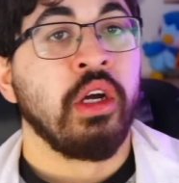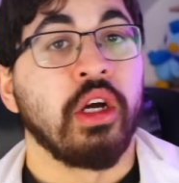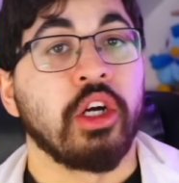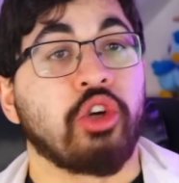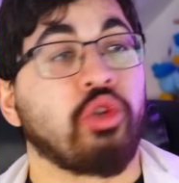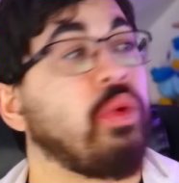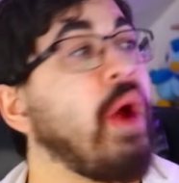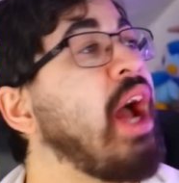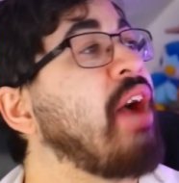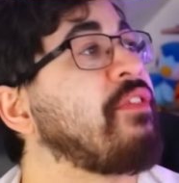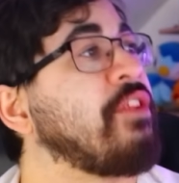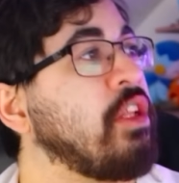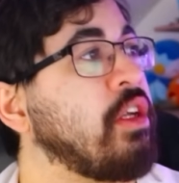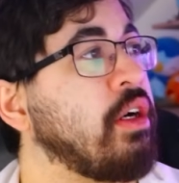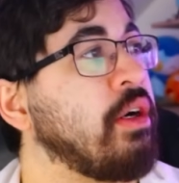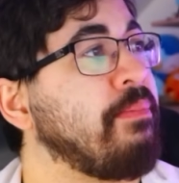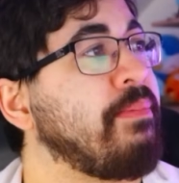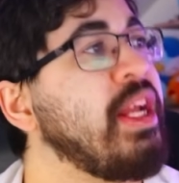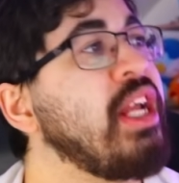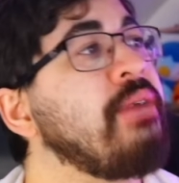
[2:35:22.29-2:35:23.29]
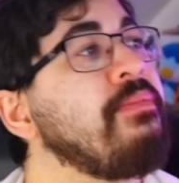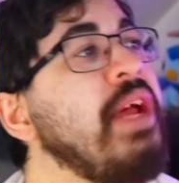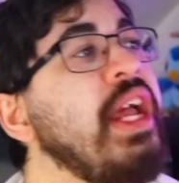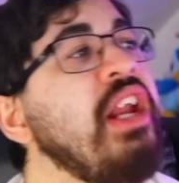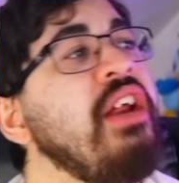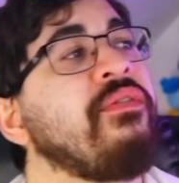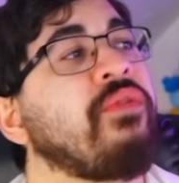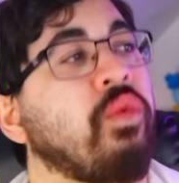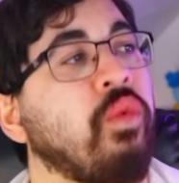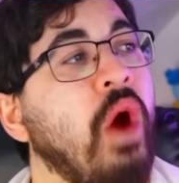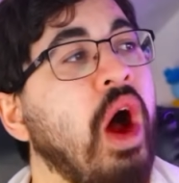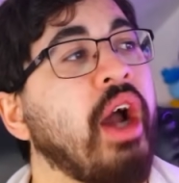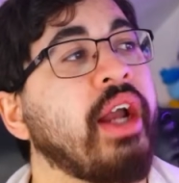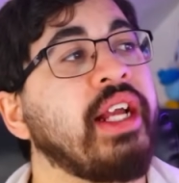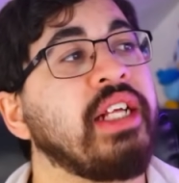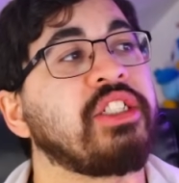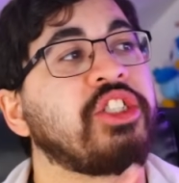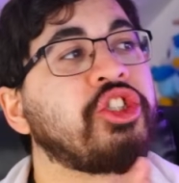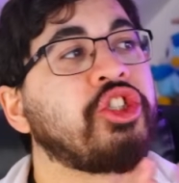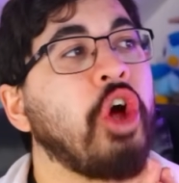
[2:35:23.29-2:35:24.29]
Graveler, being made of rock
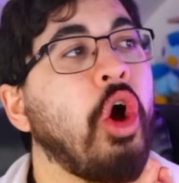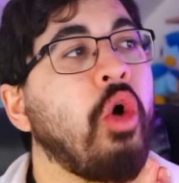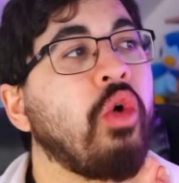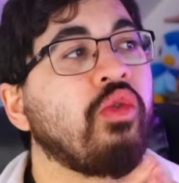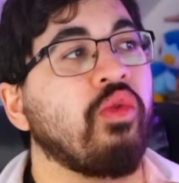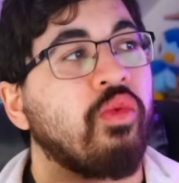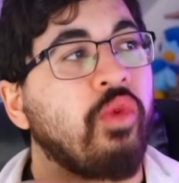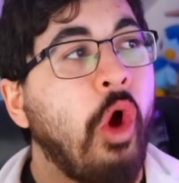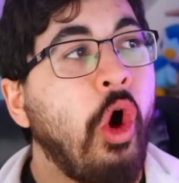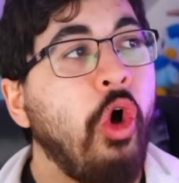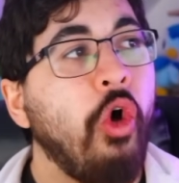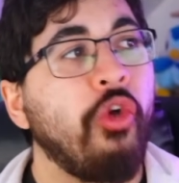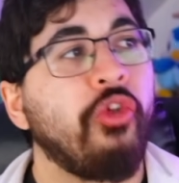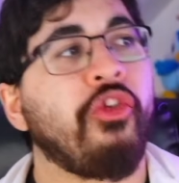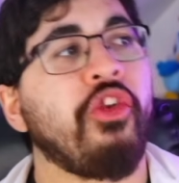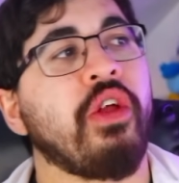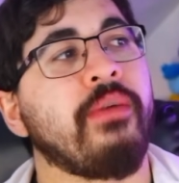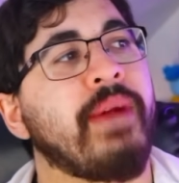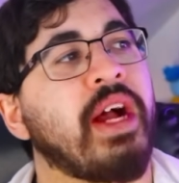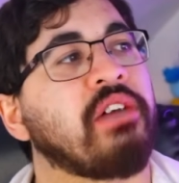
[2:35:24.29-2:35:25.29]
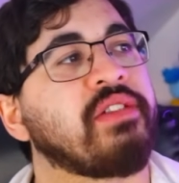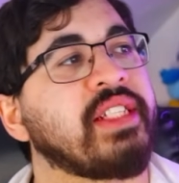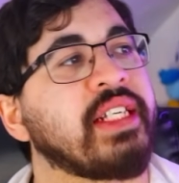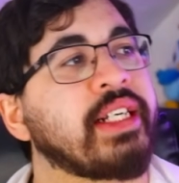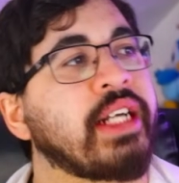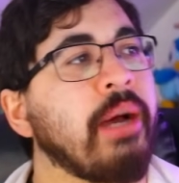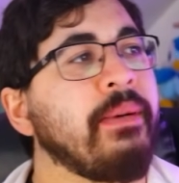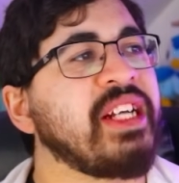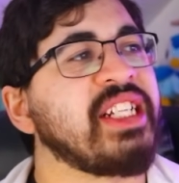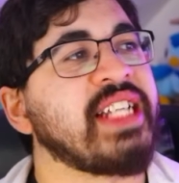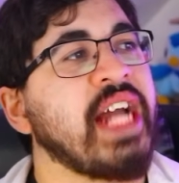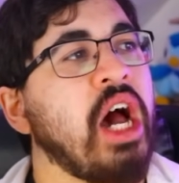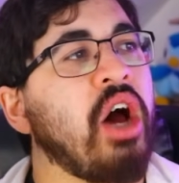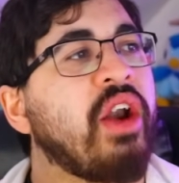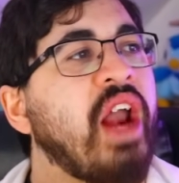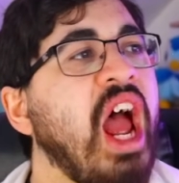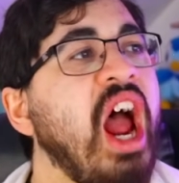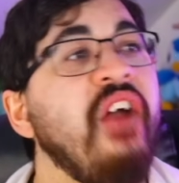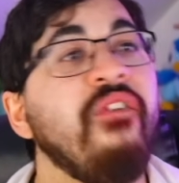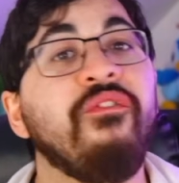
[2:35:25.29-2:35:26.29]
and stone, roll through the mountain, coming down
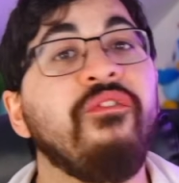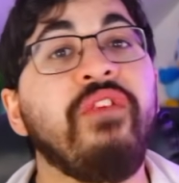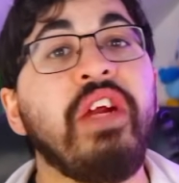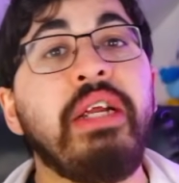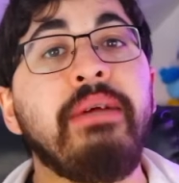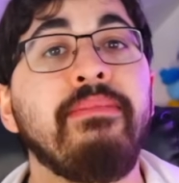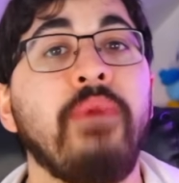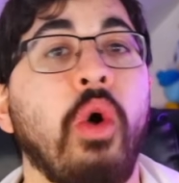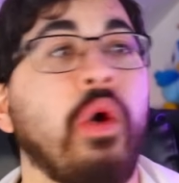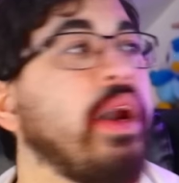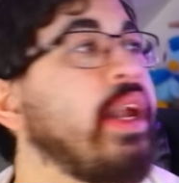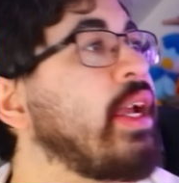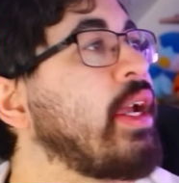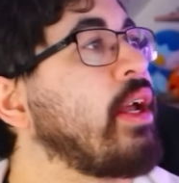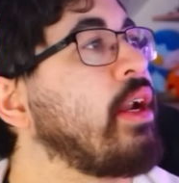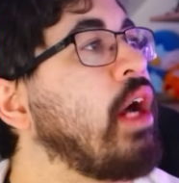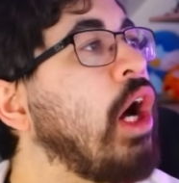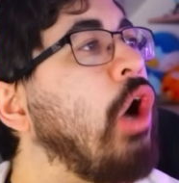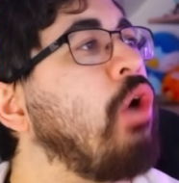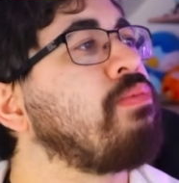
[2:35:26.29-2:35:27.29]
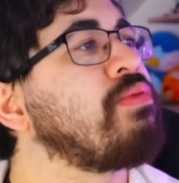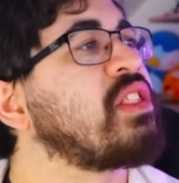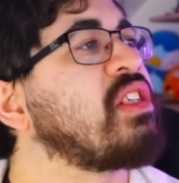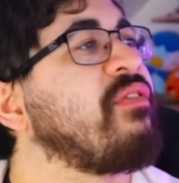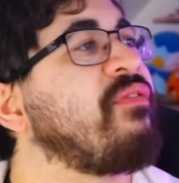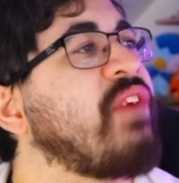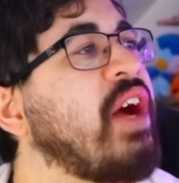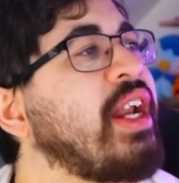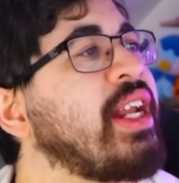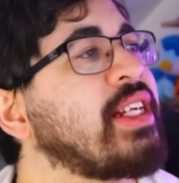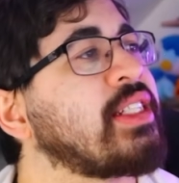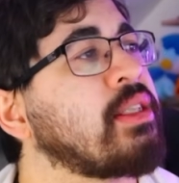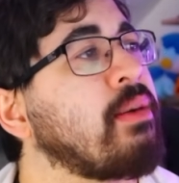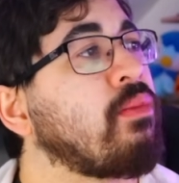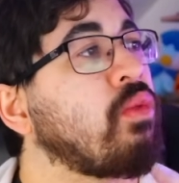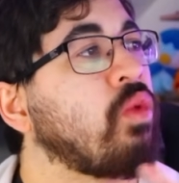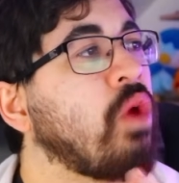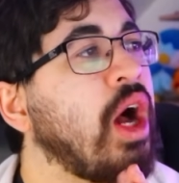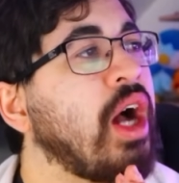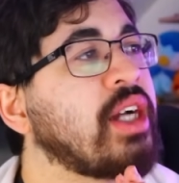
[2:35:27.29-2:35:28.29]
every morning in hopes of finding some
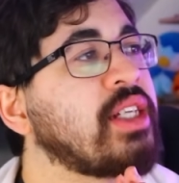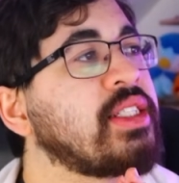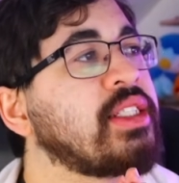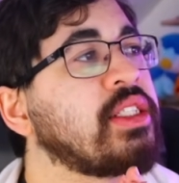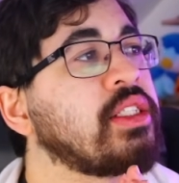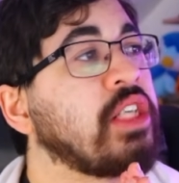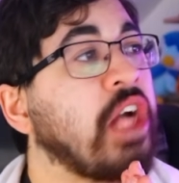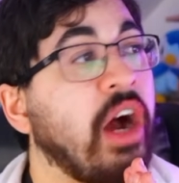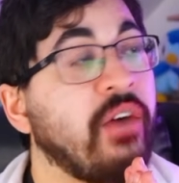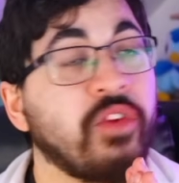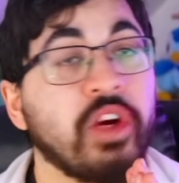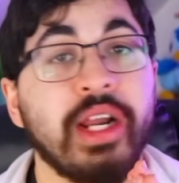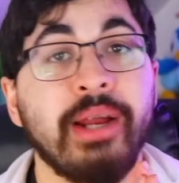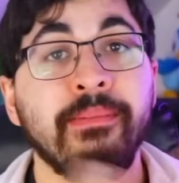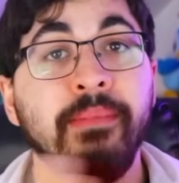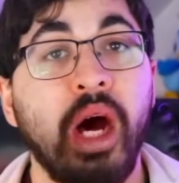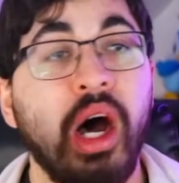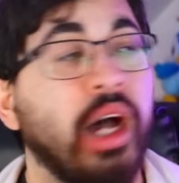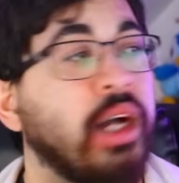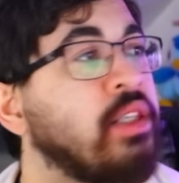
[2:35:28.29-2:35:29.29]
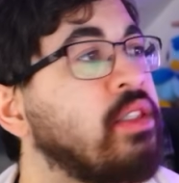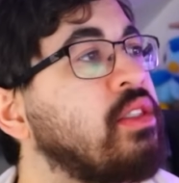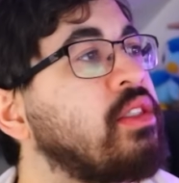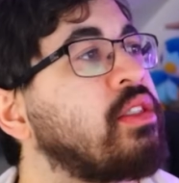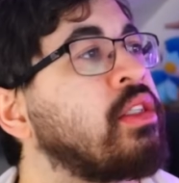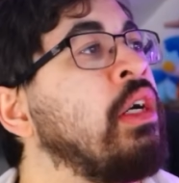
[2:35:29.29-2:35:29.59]
rocks covered in moss.